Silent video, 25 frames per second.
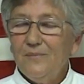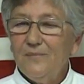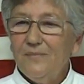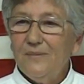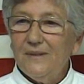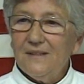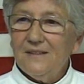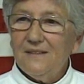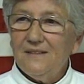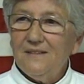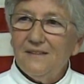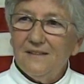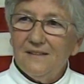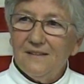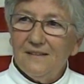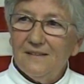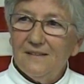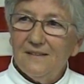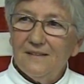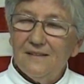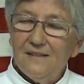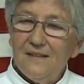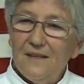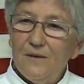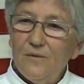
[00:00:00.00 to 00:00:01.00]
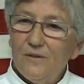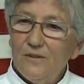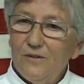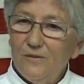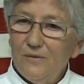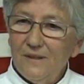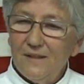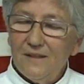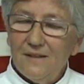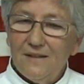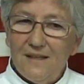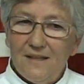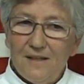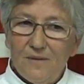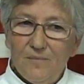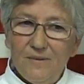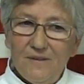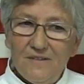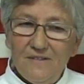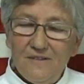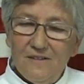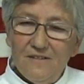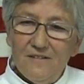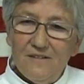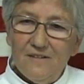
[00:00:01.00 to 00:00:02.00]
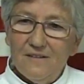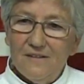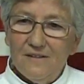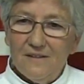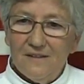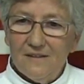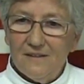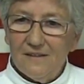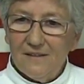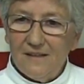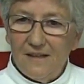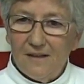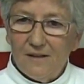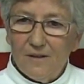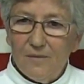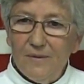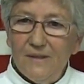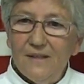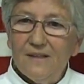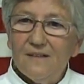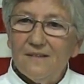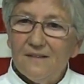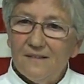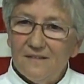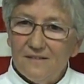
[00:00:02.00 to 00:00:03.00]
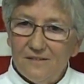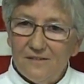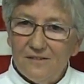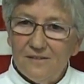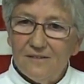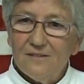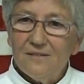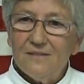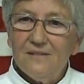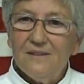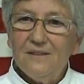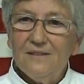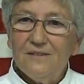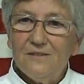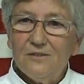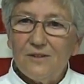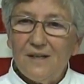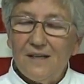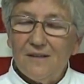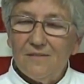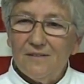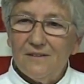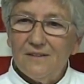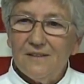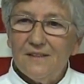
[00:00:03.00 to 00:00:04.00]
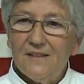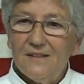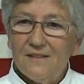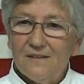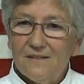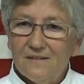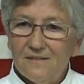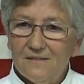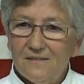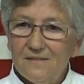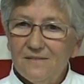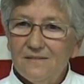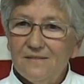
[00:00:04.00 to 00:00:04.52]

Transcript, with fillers: But uh, they were doing a lot of business in the Caribbean, and so he traveled there.